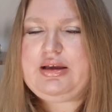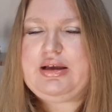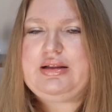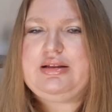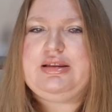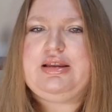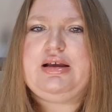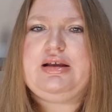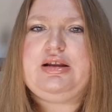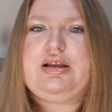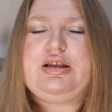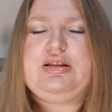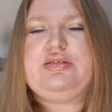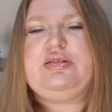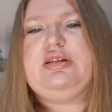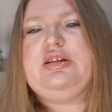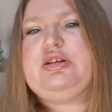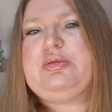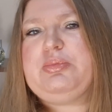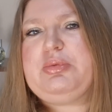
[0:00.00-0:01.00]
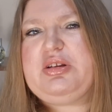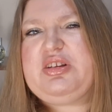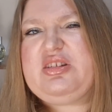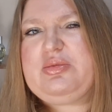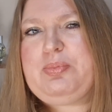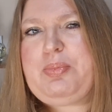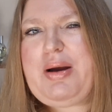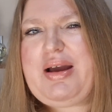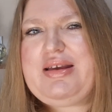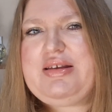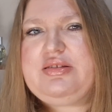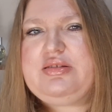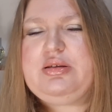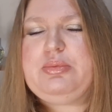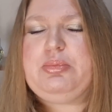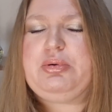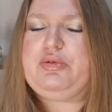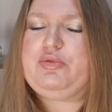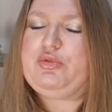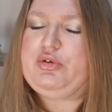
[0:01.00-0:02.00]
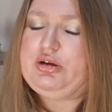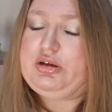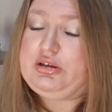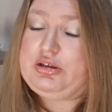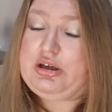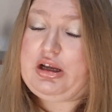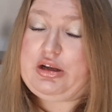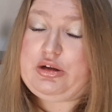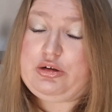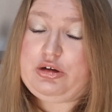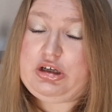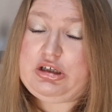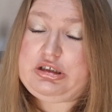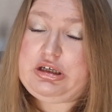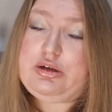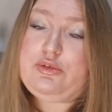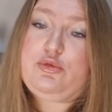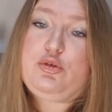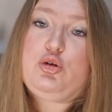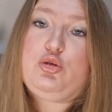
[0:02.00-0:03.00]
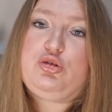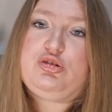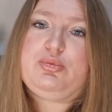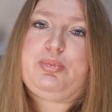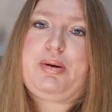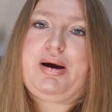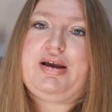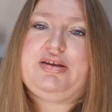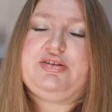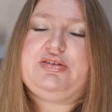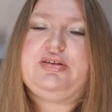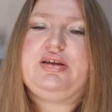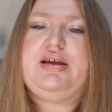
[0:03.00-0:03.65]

And then it's a little bit spicy, but very kind of good spicy.